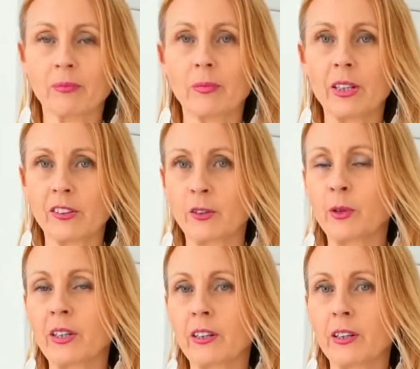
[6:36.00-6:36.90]
because I
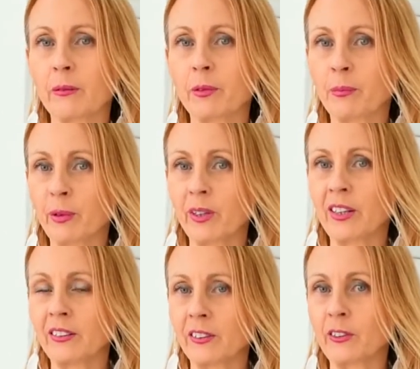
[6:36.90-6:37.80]
want to keep the
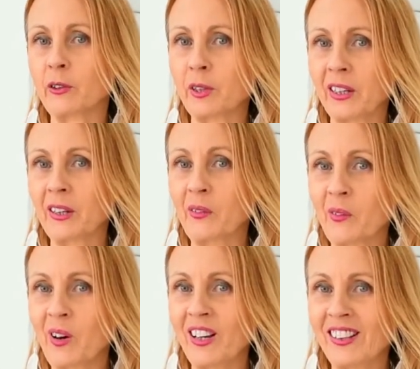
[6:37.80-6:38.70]
product looking
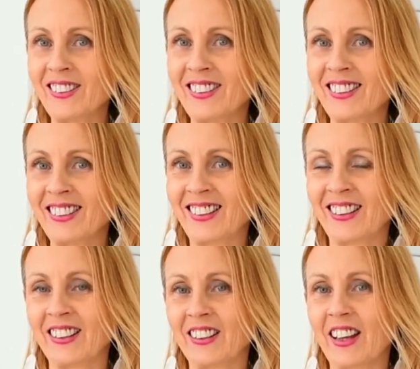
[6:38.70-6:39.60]
white.
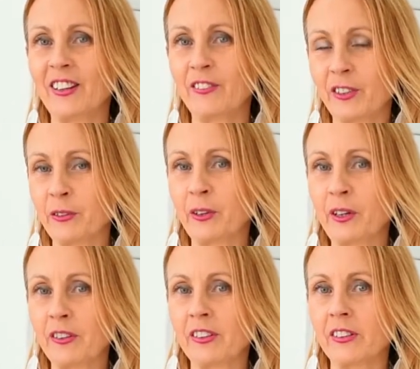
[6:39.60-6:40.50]
And if you
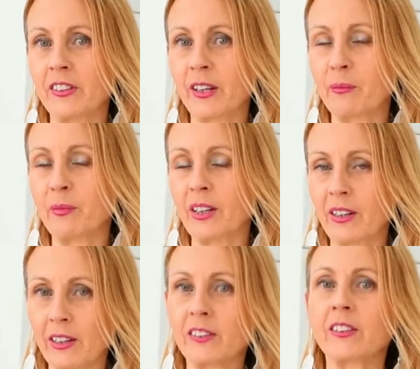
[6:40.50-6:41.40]
roasted them, it
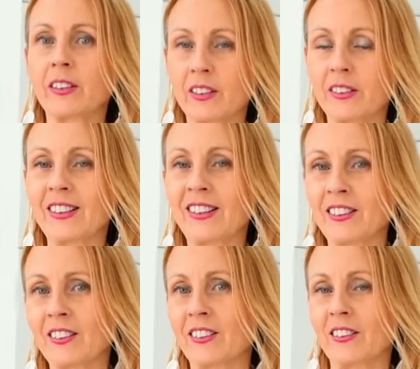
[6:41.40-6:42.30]
actually
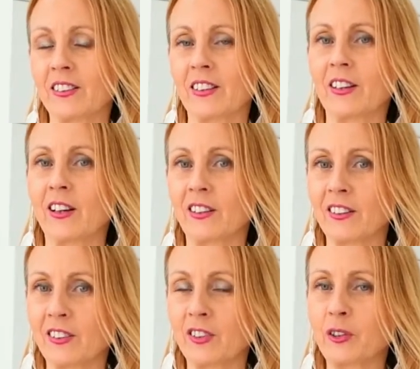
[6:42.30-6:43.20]
darkens the
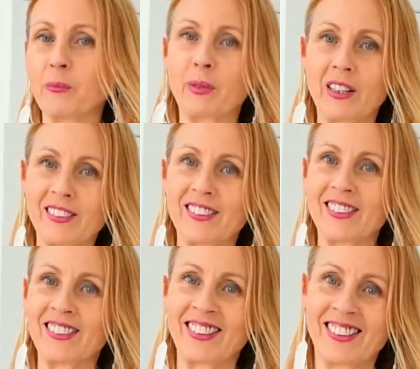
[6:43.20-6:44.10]
colour too much.
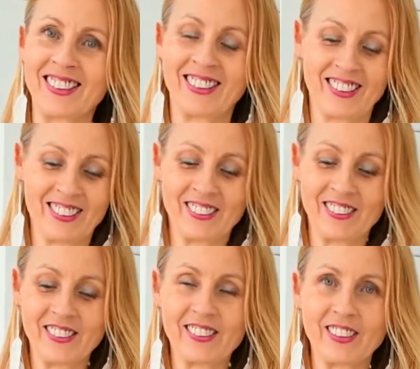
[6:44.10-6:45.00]
So I
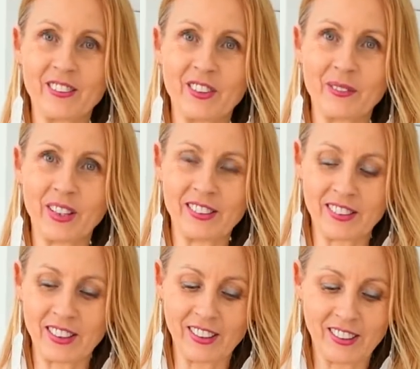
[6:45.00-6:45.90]
just leave them as
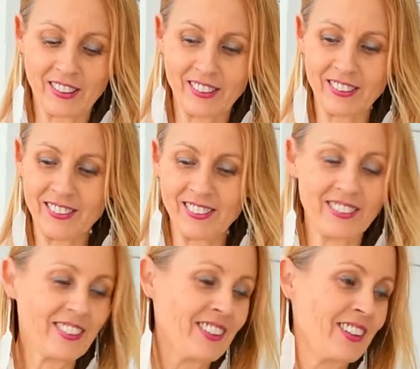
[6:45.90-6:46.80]
they are.
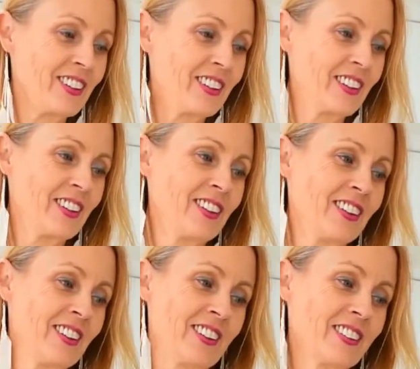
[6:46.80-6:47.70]

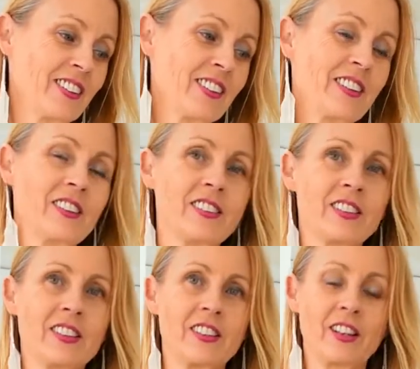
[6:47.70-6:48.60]
So I'm going to use
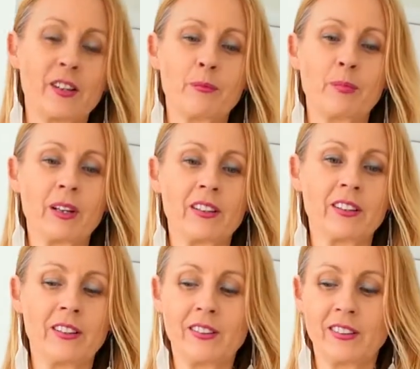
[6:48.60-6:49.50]
cacao
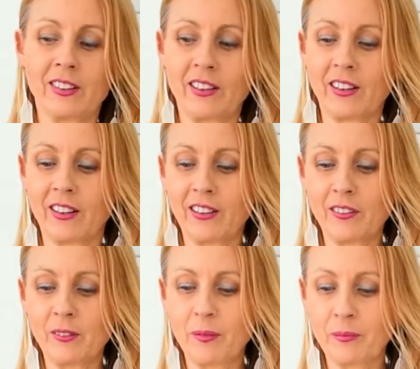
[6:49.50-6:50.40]
butter
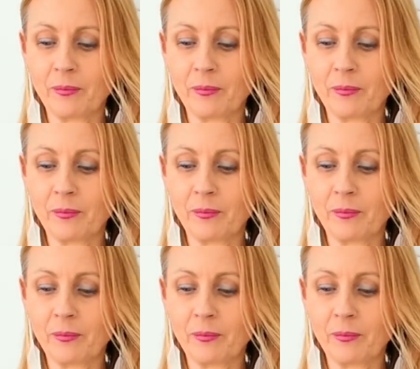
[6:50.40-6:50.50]
again.